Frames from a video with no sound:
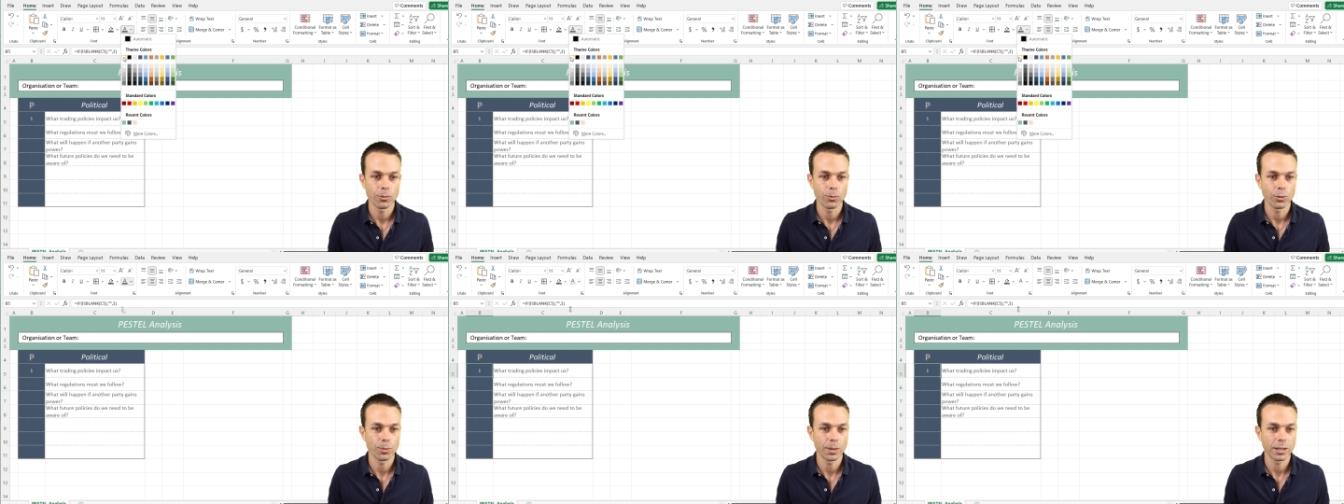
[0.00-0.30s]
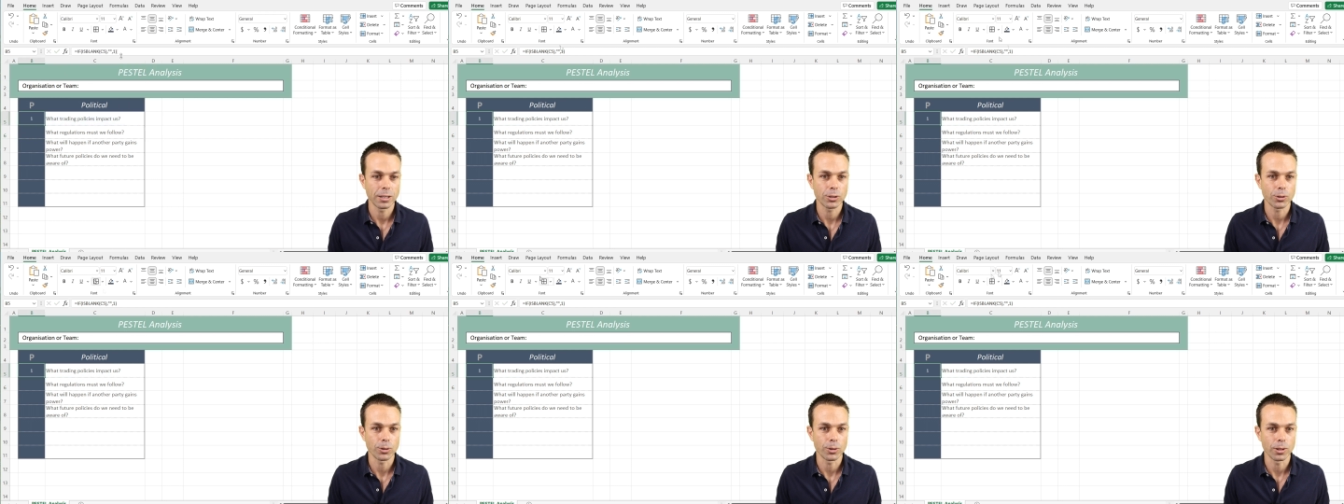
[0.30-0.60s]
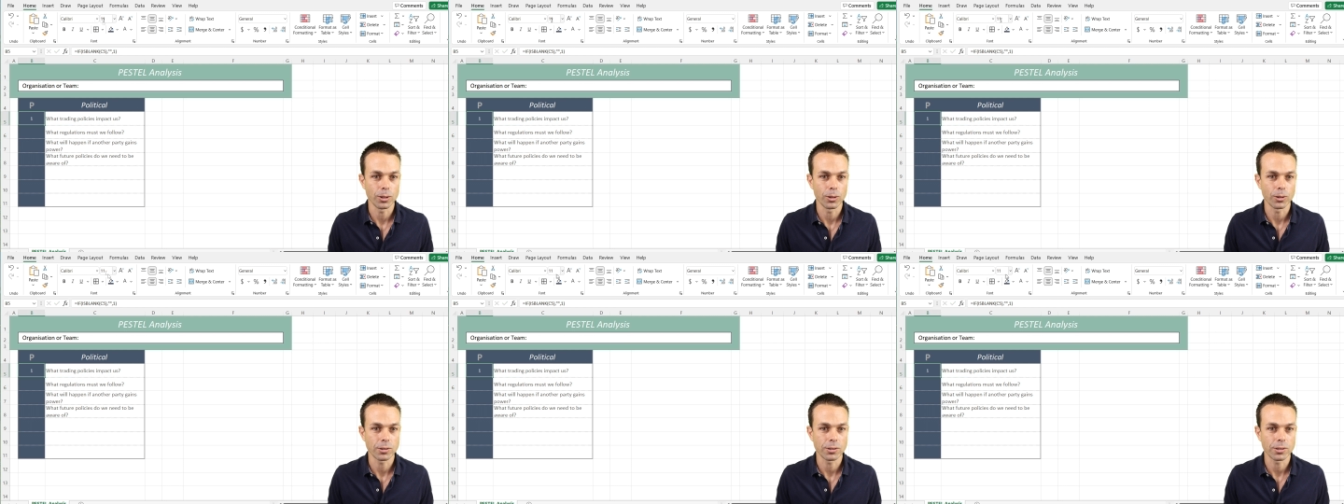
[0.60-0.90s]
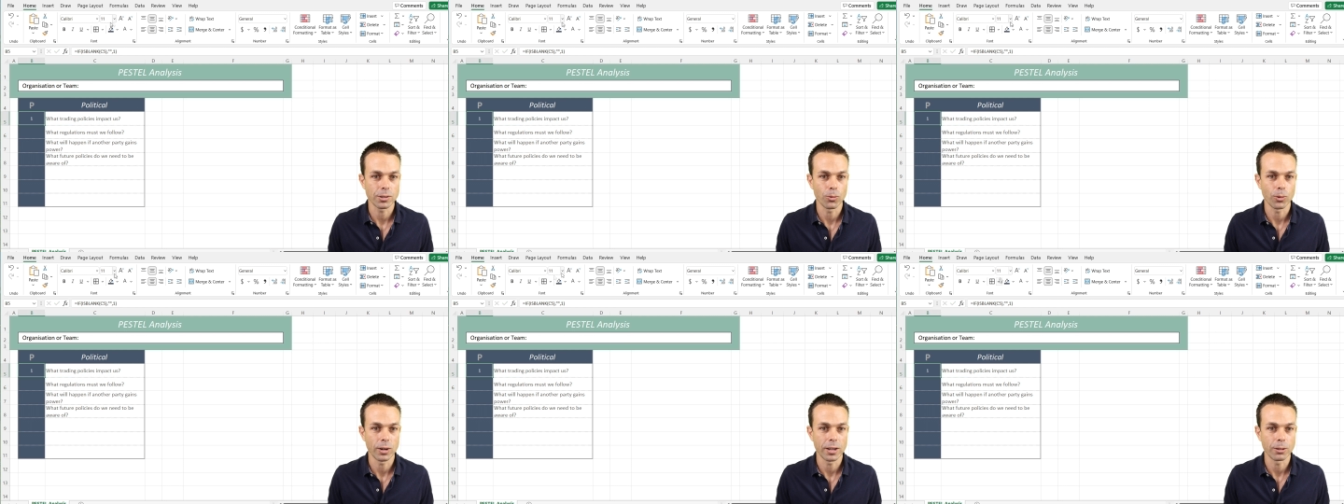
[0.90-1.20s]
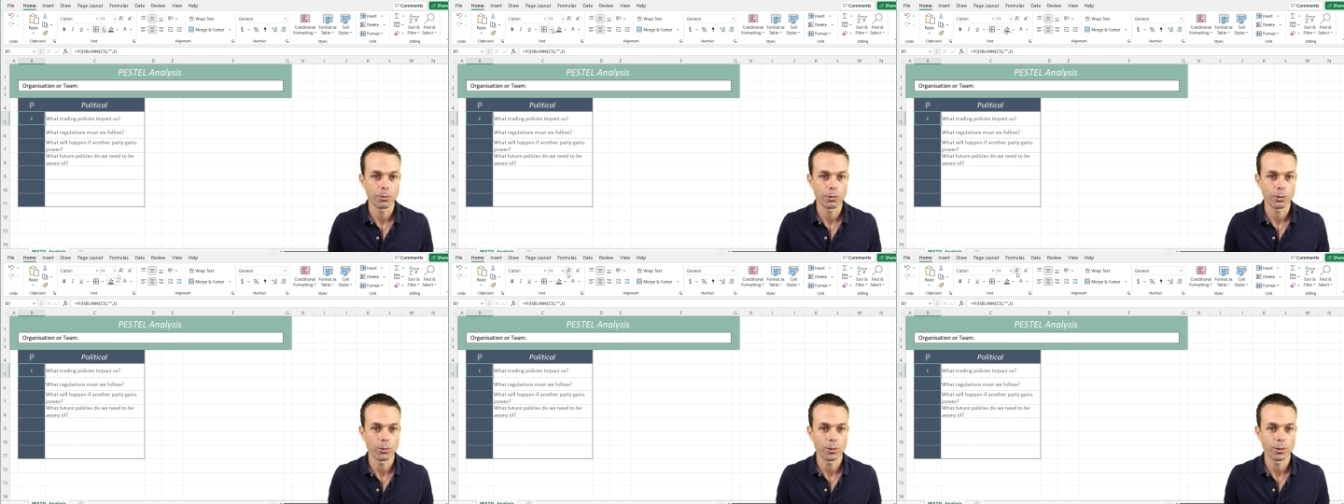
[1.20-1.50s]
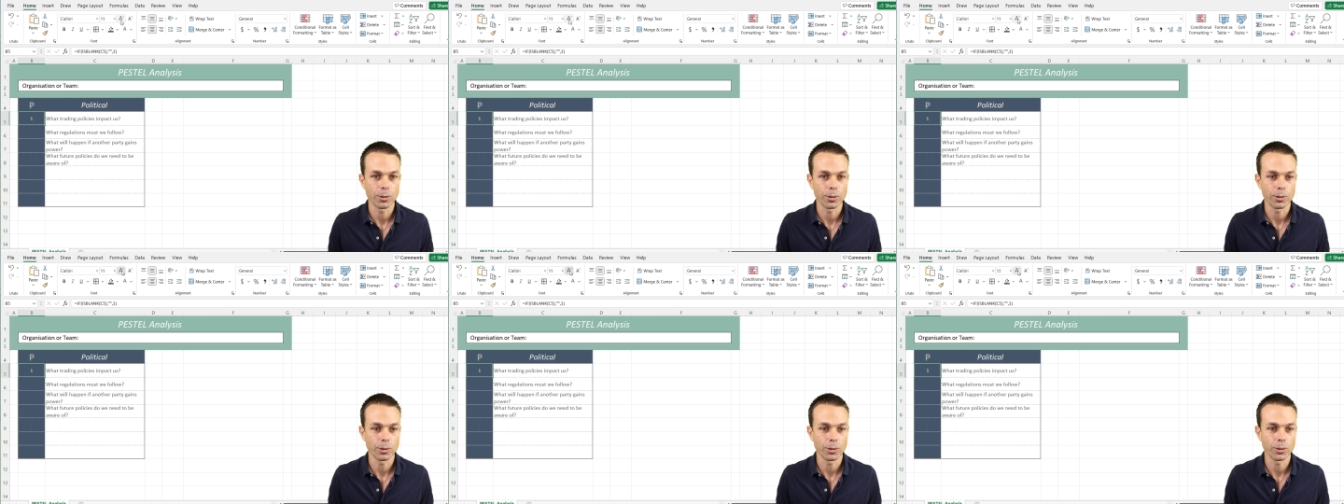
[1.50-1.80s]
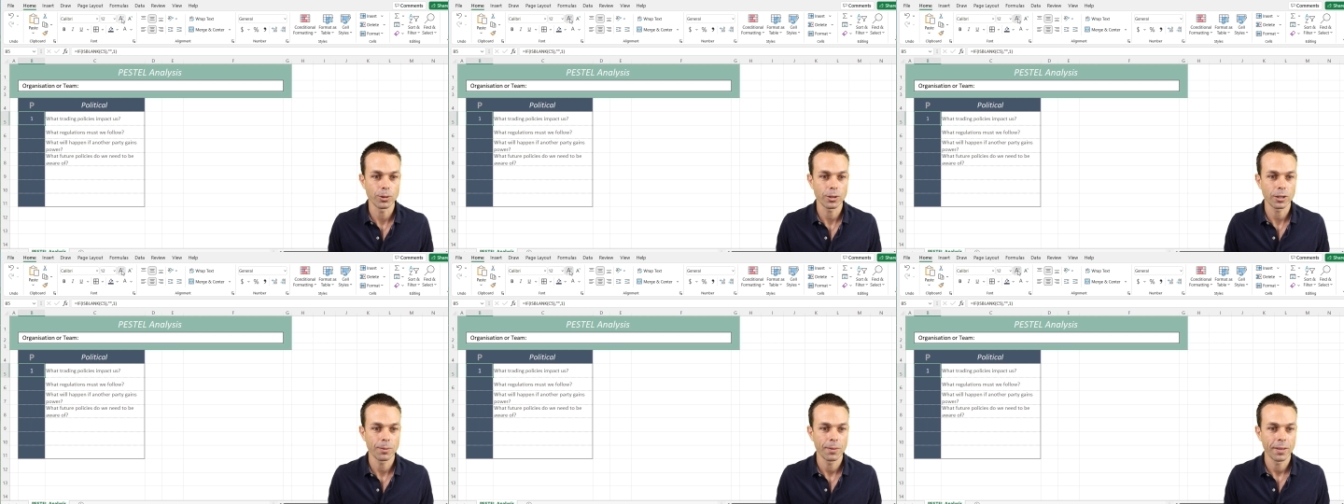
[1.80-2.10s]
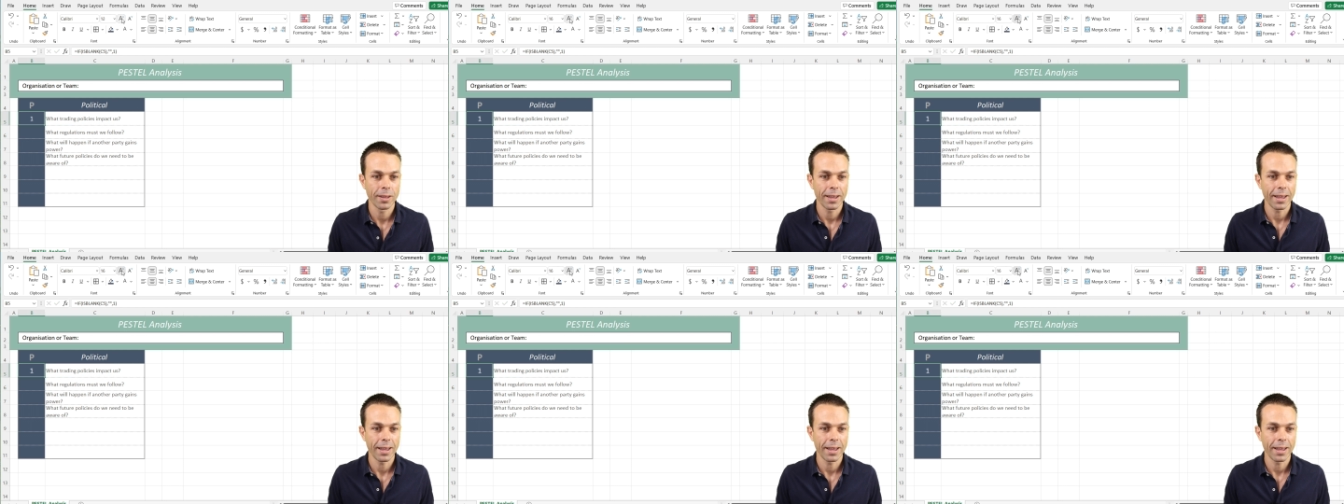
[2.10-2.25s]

We'll make sure it looks the way that we want it to look.